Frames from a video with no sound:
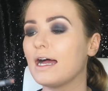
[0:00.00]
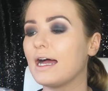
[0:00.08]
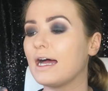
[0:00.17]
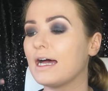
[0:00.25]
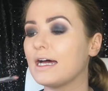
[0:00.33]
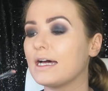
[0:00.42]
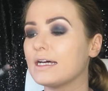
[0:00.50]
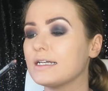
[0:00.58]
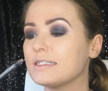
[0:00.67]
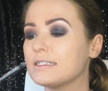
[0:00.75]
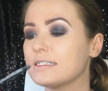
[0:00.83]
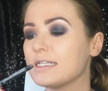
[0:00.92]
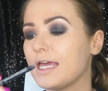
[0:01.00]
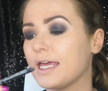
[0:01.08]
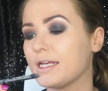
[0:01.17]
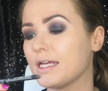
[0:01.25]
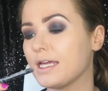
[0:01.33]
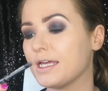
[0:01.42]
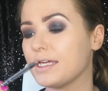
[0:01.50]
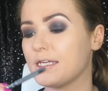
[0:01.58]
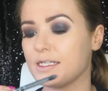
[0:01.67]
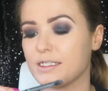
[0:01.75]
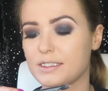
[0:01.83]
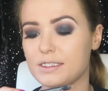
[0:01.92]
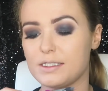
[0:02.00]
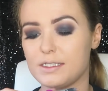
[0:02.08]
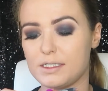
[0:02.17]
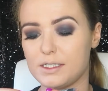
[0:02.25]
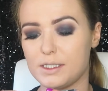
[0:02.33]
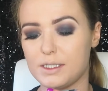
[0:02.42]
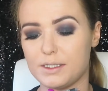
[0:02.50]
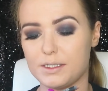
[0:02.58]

and it is